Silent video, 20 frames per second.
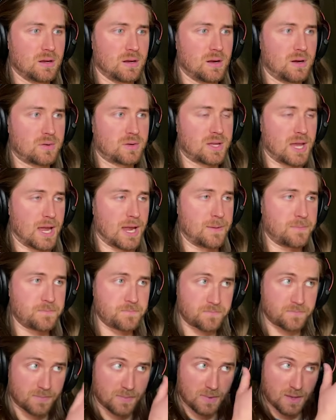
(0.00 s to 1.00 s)
Okay.
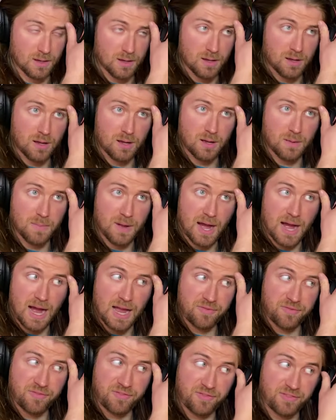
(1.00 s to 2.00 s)

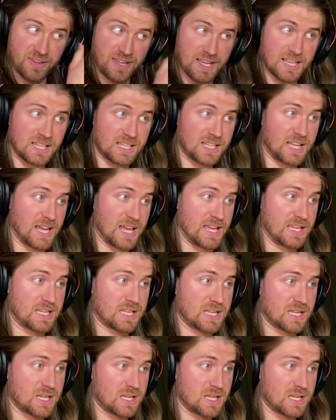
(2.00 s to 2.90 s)
I feel like